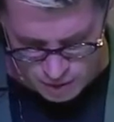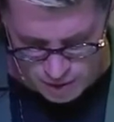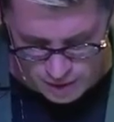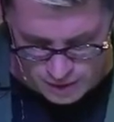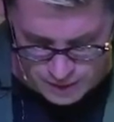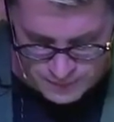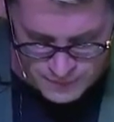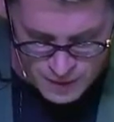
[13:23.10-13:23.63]
one
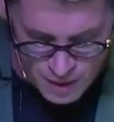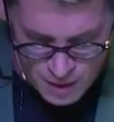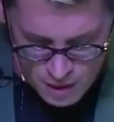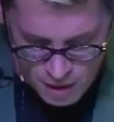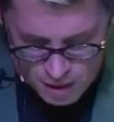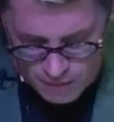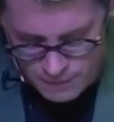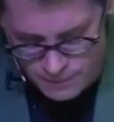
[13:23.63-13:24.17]
another.
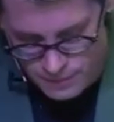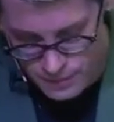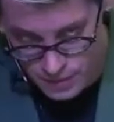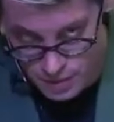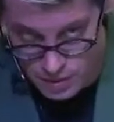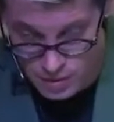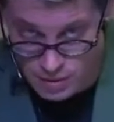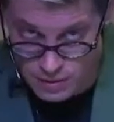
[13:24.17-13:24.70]

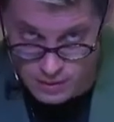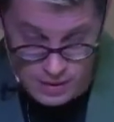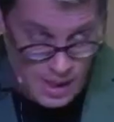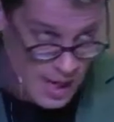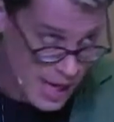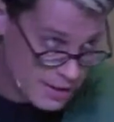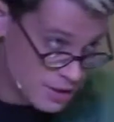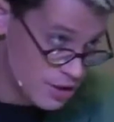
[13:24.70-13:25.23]

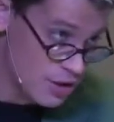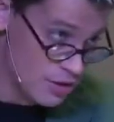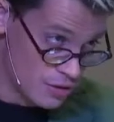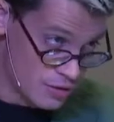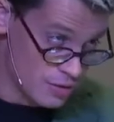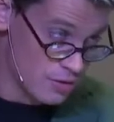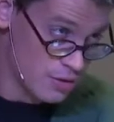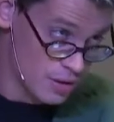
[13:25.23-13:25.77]
That
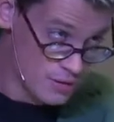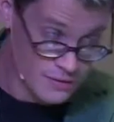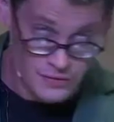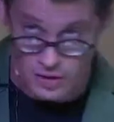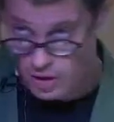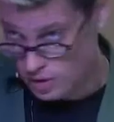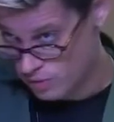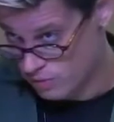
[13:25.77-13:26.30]
attitude
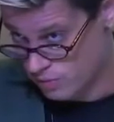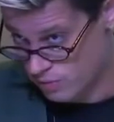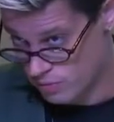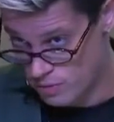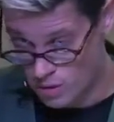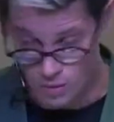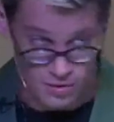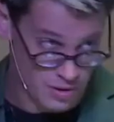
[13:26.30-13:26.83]
of, you know,
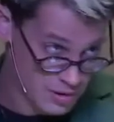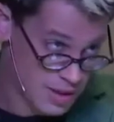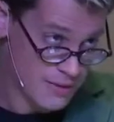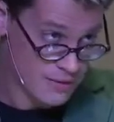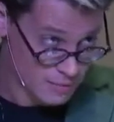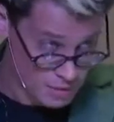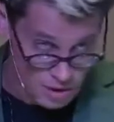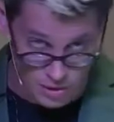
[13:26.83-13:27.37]
oh, just
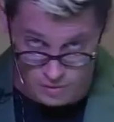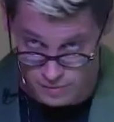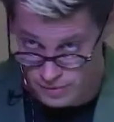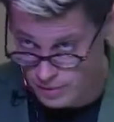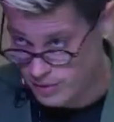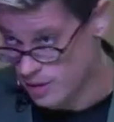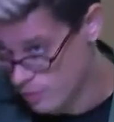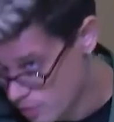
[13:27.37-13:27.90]
leave them alone
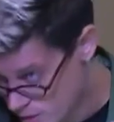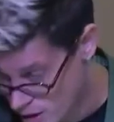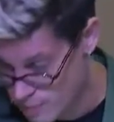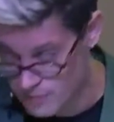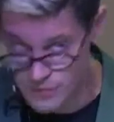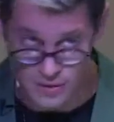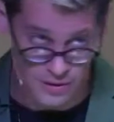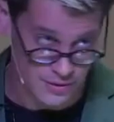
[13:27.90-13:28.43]
and they won't
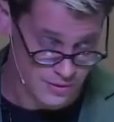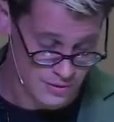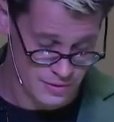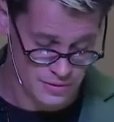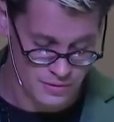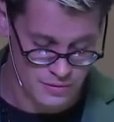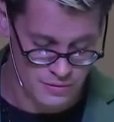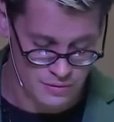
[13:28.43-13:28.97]
come for
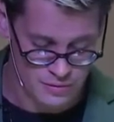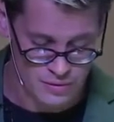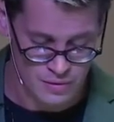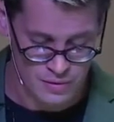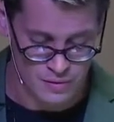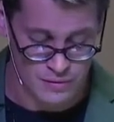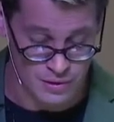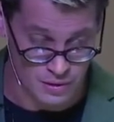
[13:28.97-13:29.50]
us
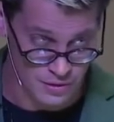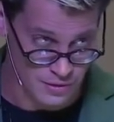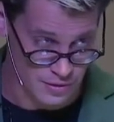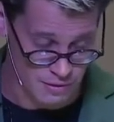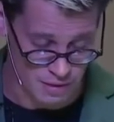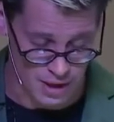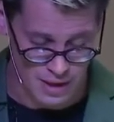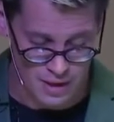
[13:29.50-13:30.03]
until it's
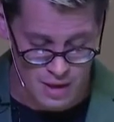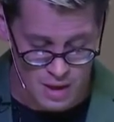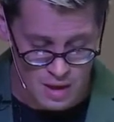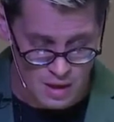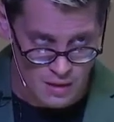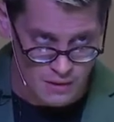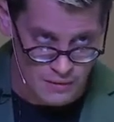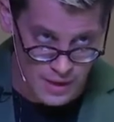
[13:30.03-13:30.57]
too late,
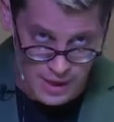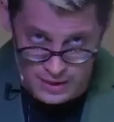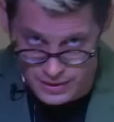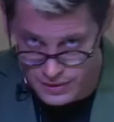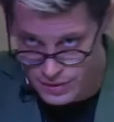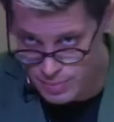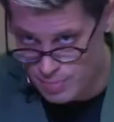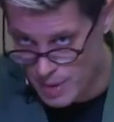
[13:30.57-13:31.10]
that
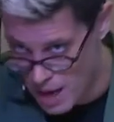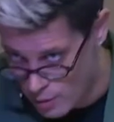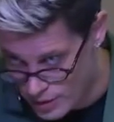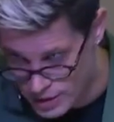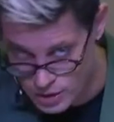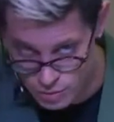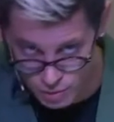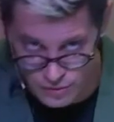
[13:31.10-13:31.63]
is
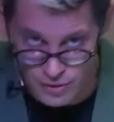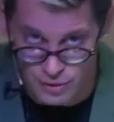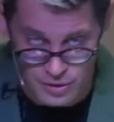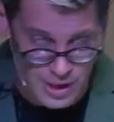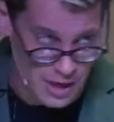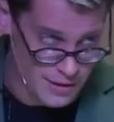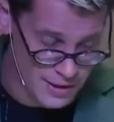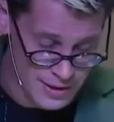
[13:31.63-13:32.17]
bowing to
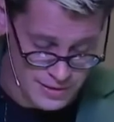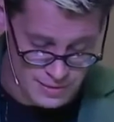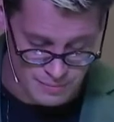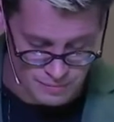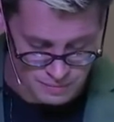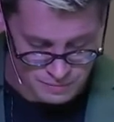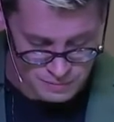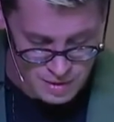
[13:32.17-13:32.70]

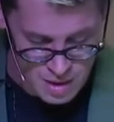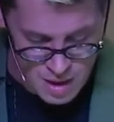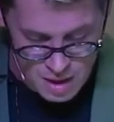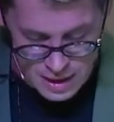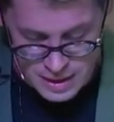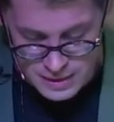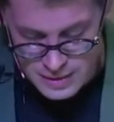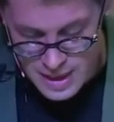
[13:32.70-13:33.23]
authoritarianism.
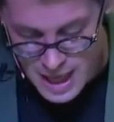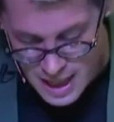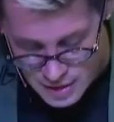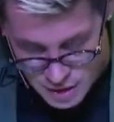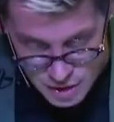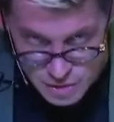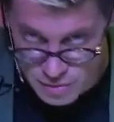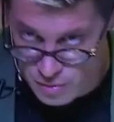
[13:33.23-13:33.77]
It is the
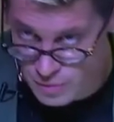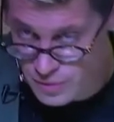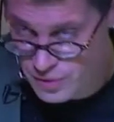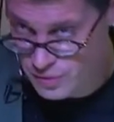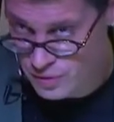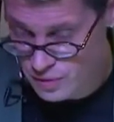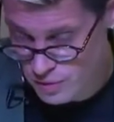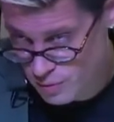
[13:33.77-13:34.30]
attitude that
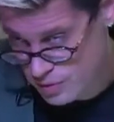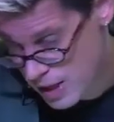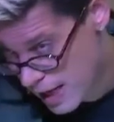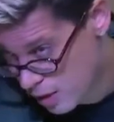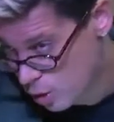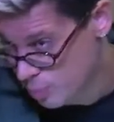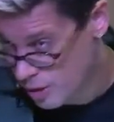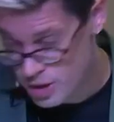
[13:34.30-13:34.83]
was
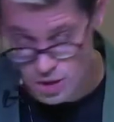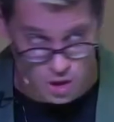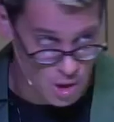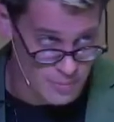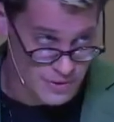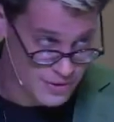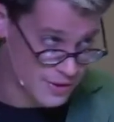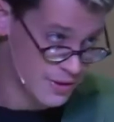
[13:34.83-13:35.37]
held by
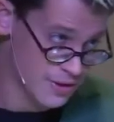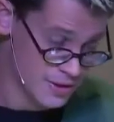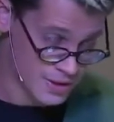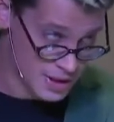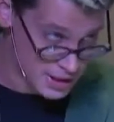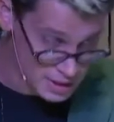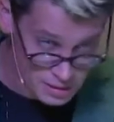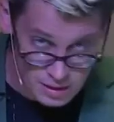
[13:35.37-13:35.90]
German
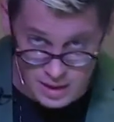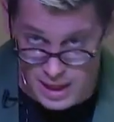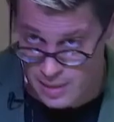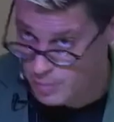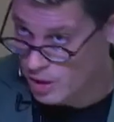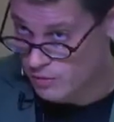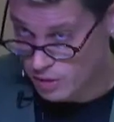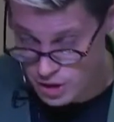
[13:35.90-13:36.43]
citizens to Hitler
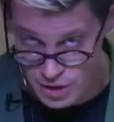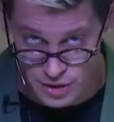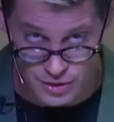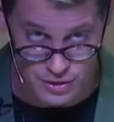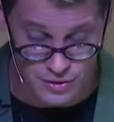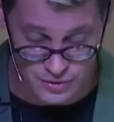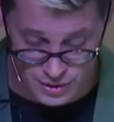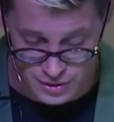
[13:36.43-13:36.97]
and by
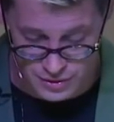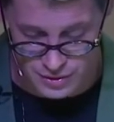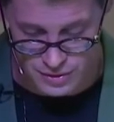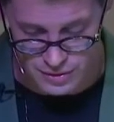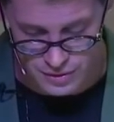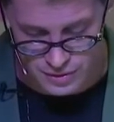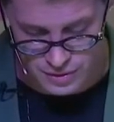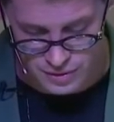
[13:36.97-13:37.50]
Russian
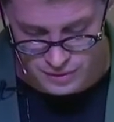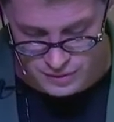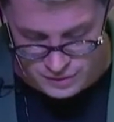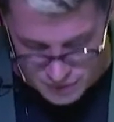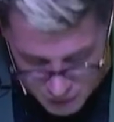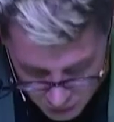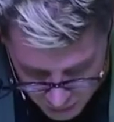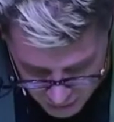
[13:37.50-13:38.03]
citizens to
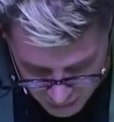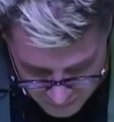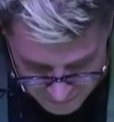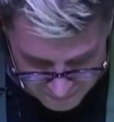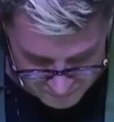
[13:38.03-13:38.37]
Stalin.